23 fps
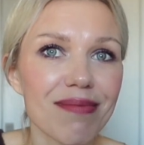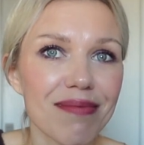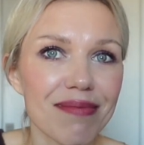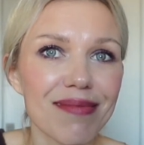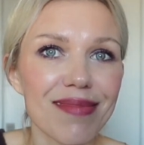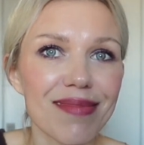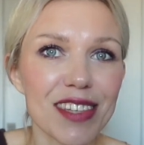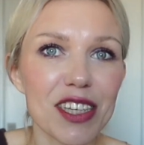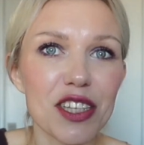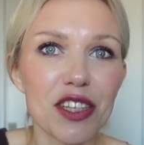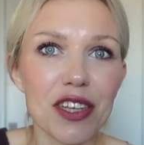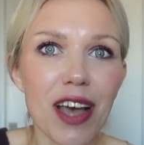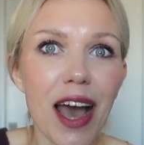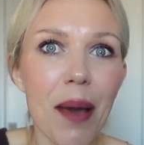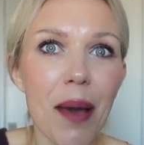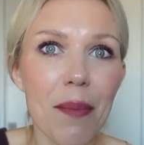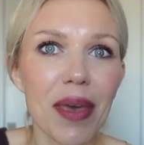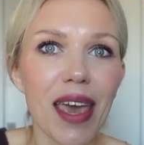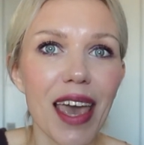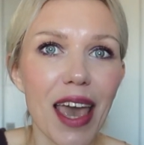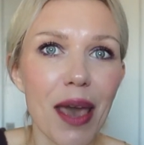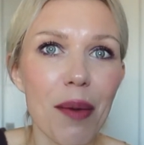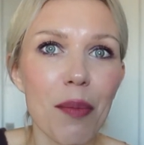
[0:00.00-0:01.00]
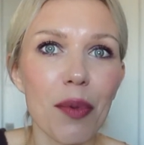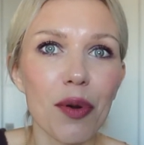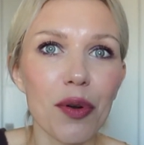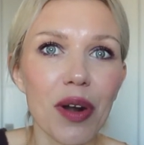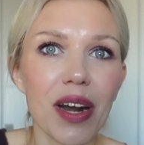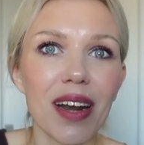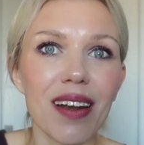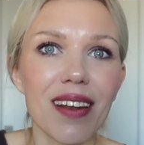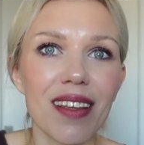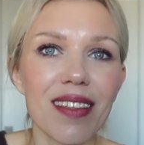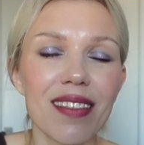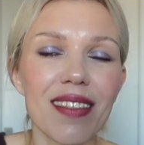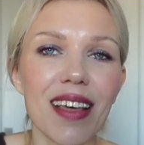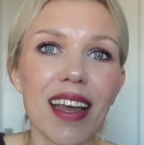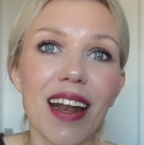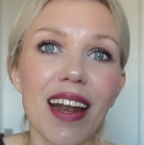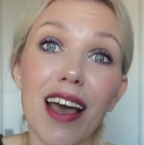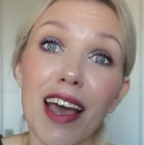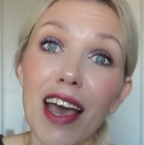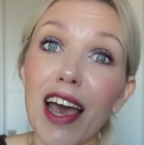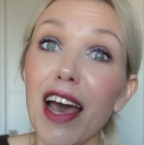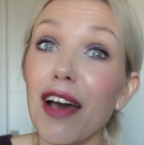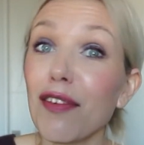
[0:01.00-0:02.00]
the time came already that
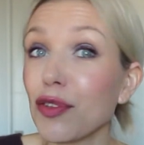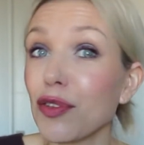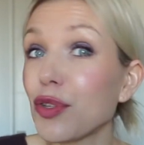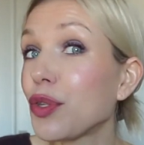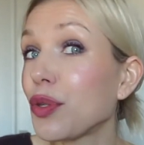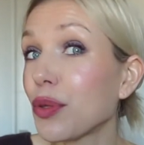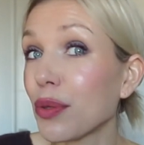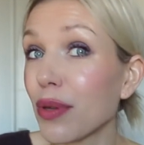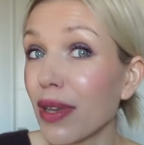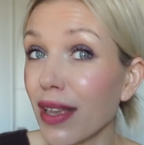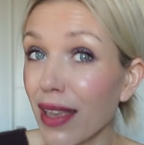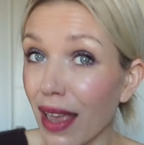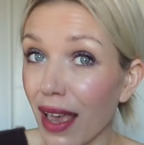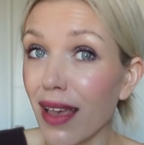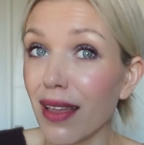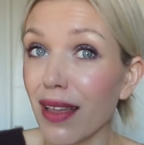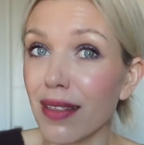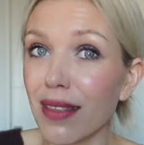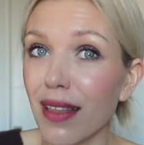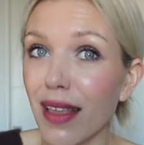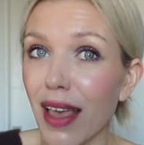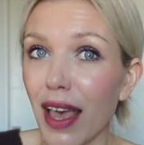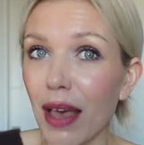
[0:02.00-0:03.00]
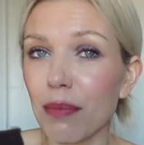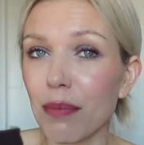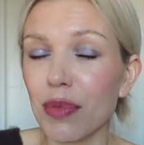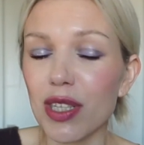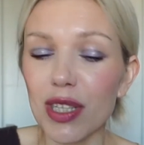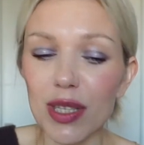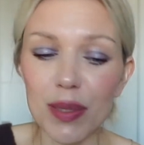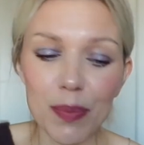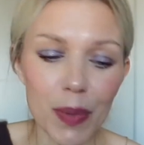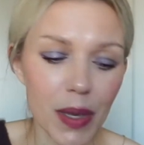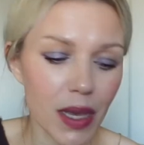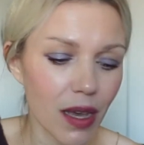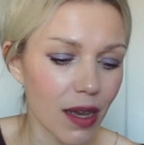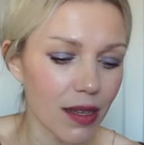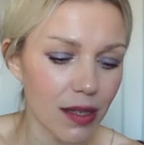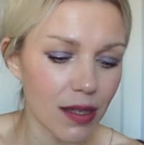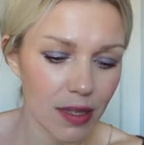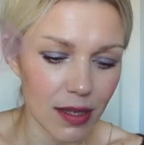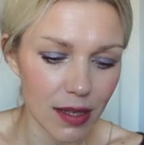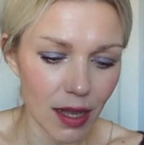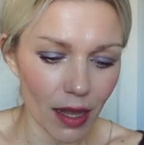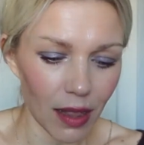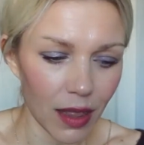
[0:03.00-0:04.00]
I have to do again the empties, because
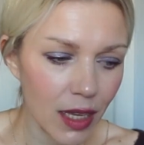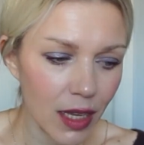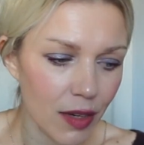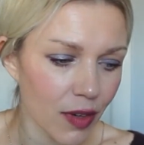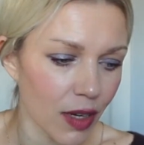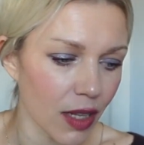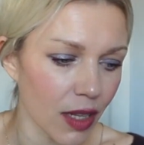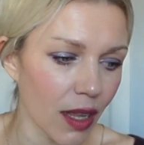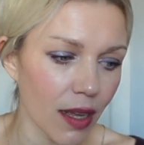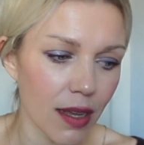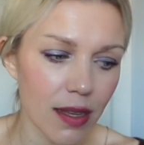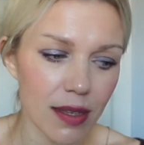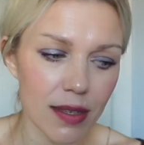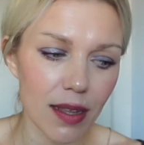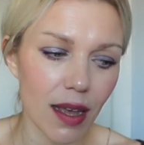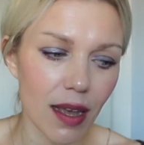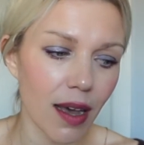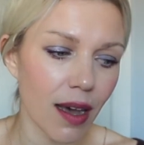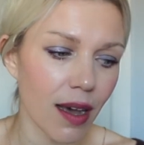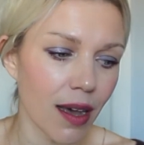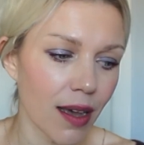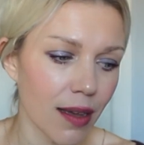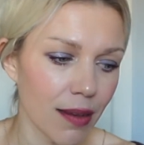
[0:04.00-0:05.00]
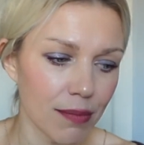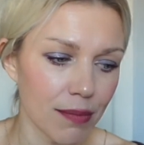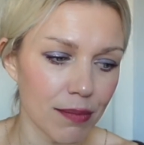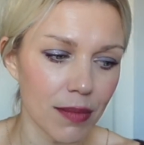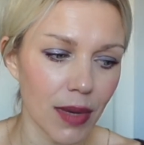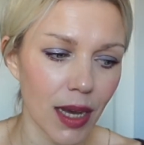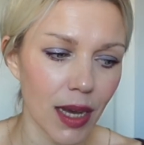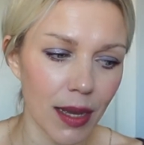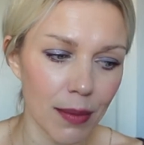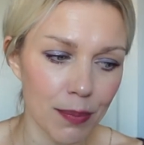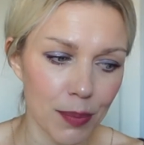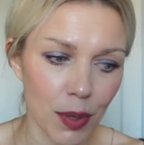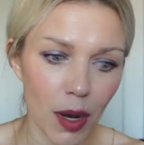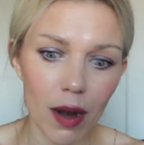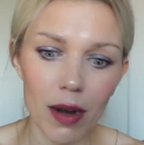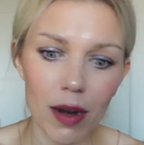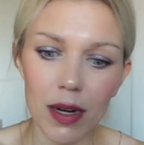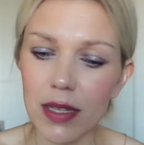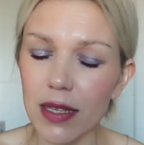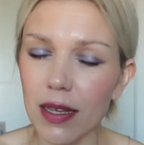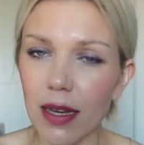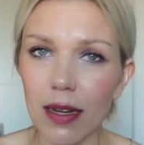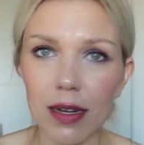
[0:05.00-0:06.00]
suddenly I realized my
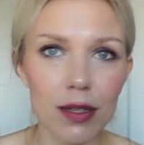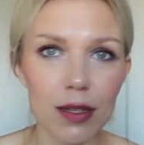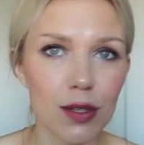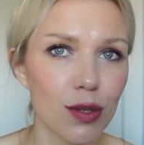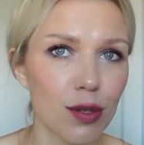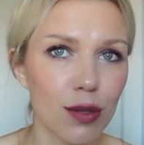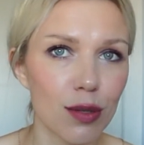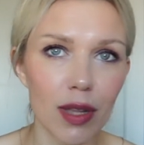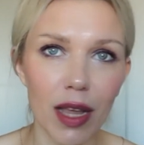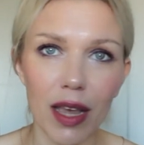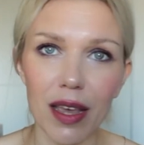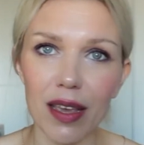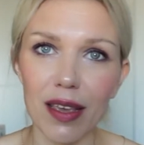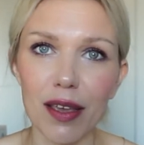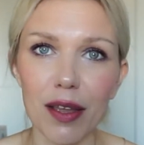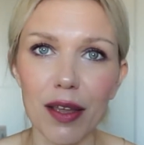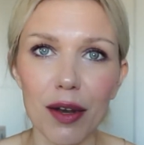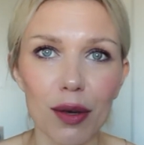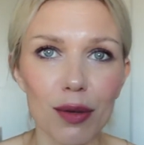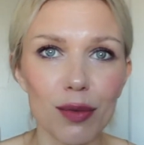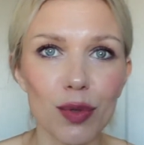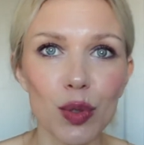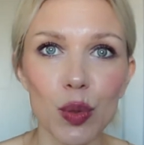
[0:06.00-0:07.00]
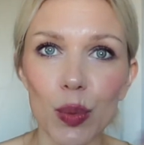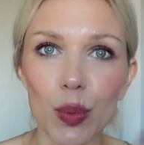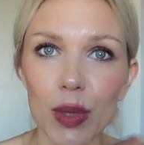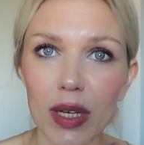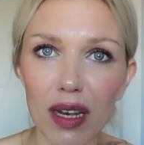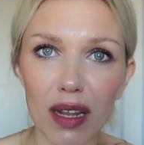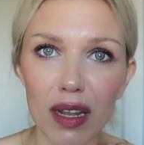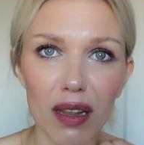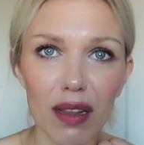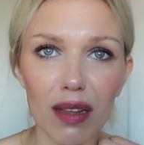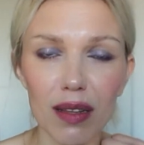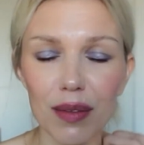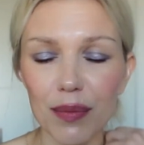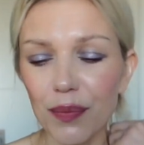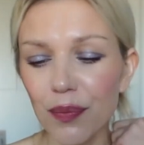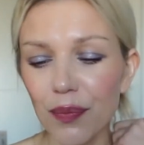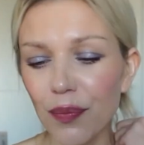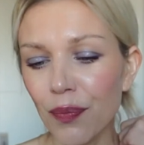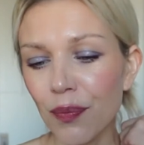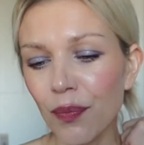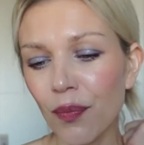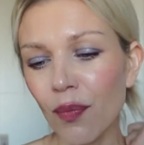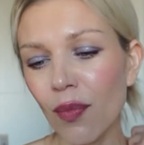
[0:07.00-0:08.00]
park started to, like, you know, dwindle.
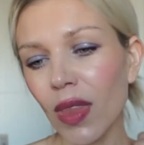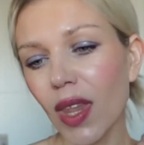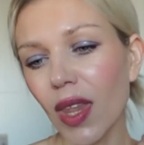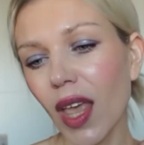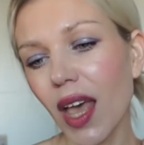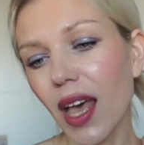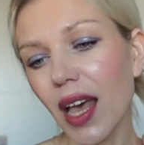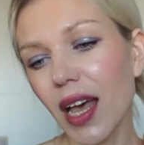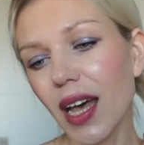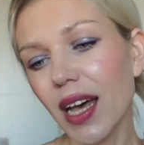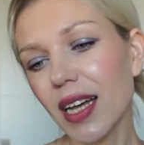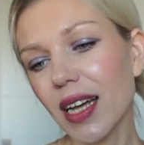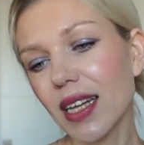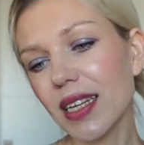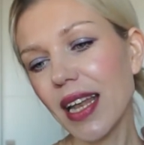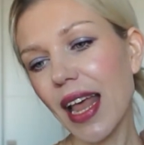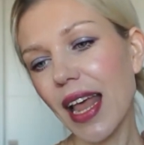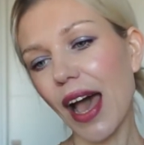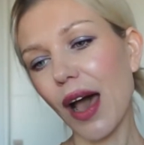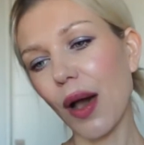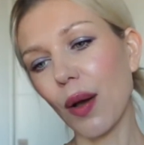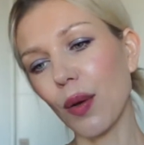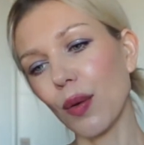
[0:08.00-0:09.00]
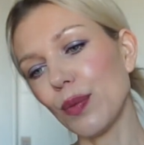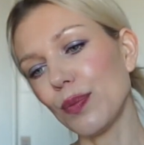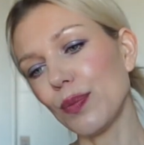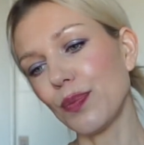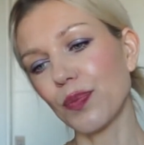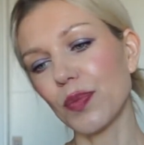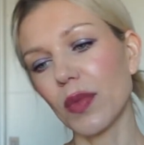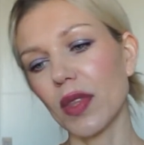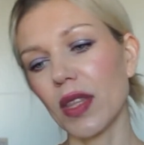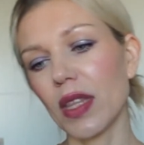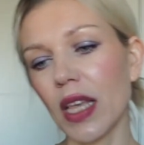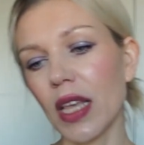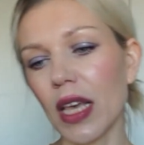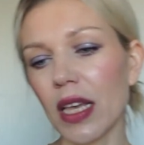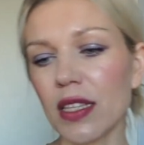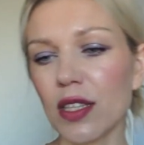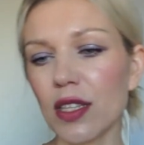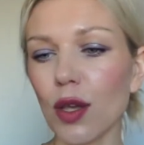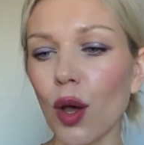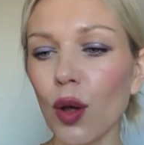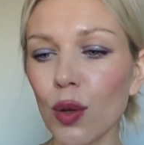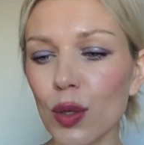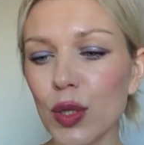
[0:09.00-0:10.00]
Now,
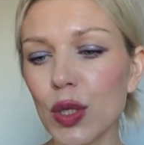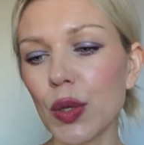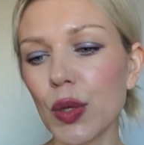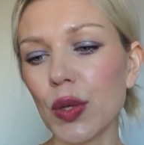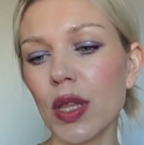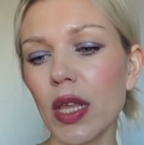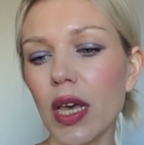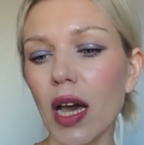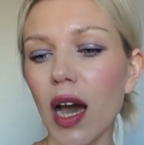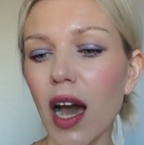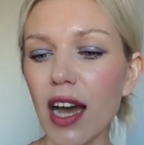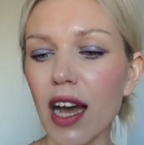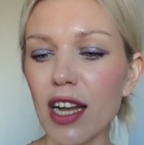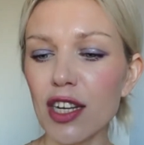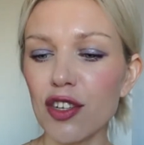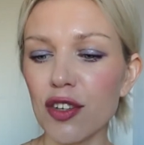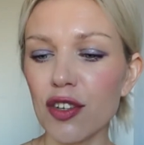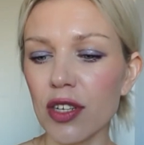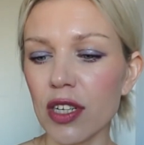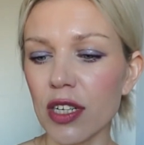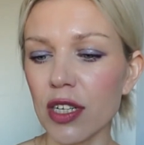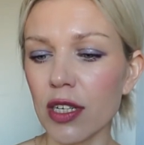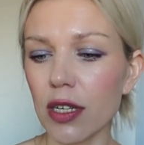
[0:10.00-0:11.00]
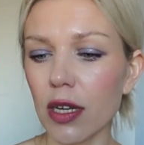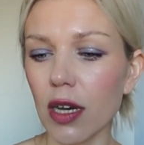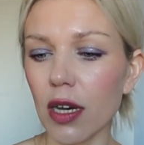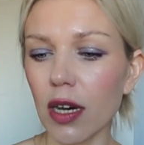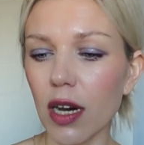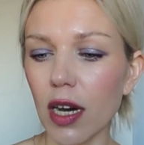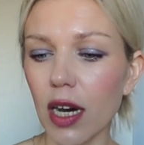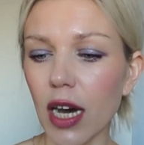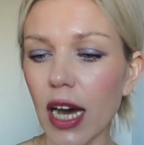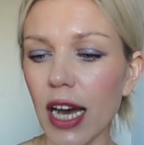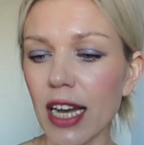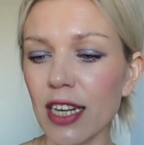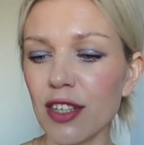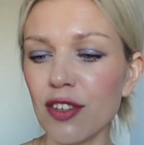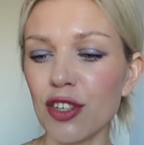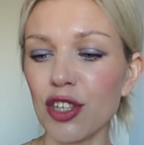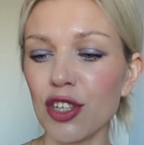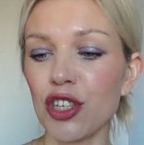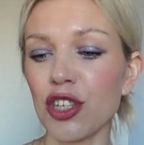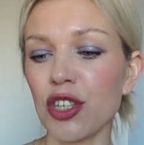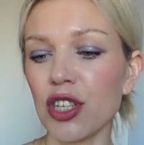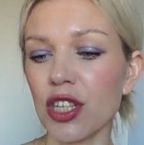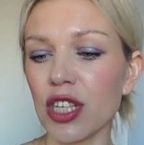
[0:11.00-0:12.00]
it's also the
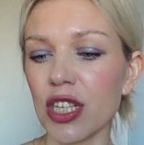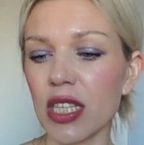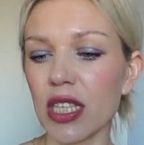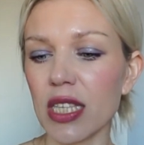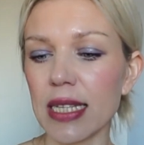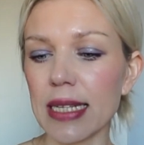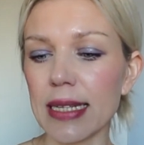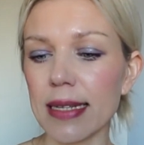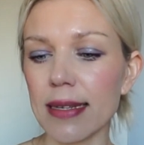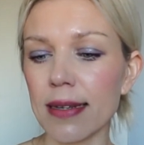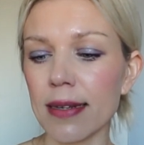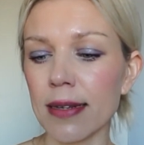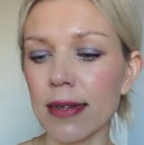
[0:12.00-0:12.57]
Hydragenist